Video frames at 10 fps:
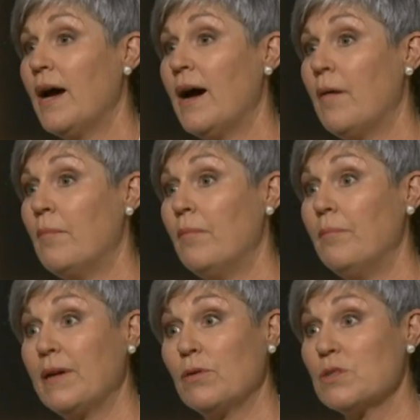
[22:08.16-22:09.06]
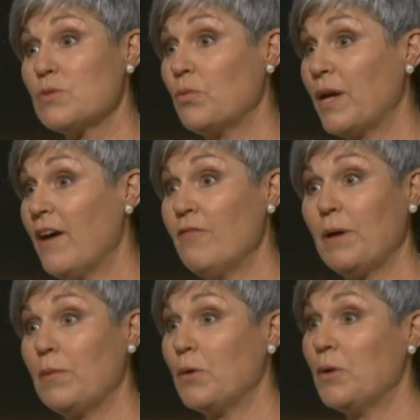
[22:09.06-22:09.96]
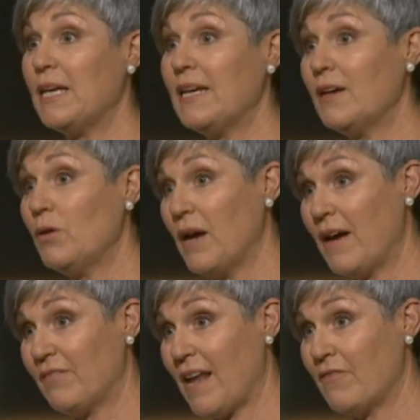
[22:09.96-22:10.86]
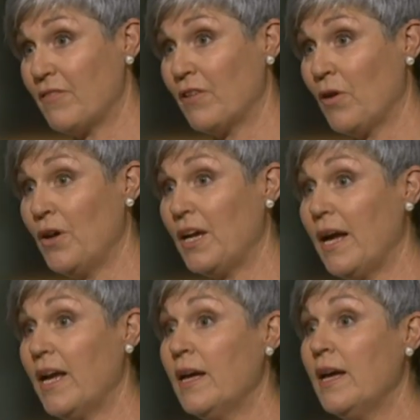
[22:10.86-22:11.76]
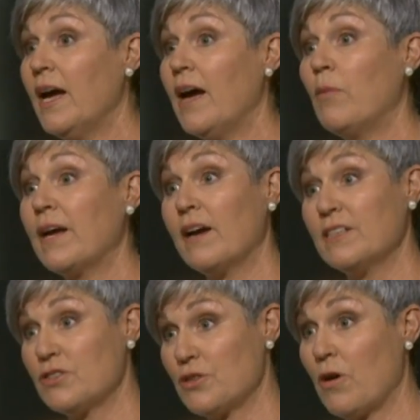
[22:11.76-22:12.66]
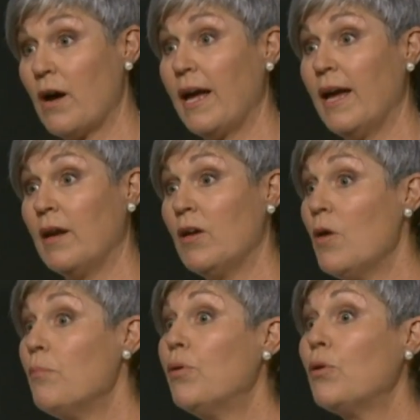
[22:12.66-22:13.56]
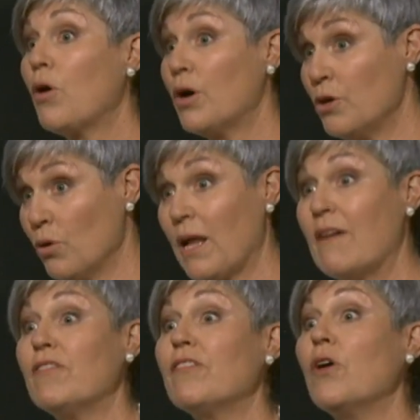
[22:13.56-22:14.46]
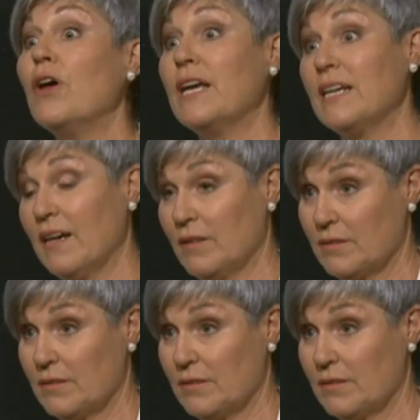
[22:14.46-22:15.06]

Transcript: um, because we have people who, who have love of learning and we're going to try and pull and, on your love and, of and learning. And he doesn't now.